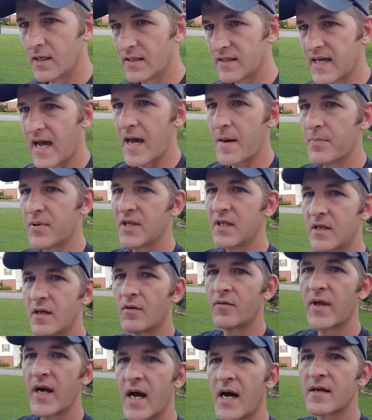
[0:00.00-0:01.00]
tapping it
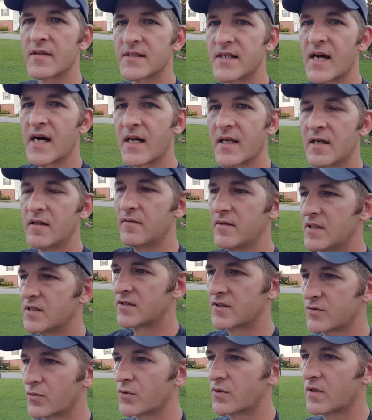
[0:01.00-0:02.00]
on the outside of it is
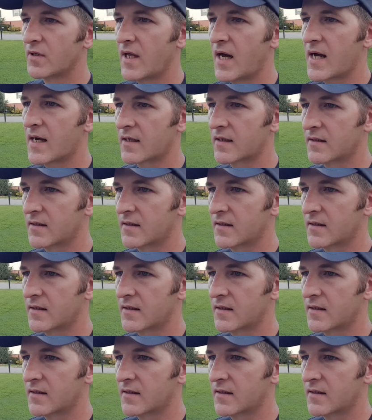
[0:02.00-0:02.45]
sort of like,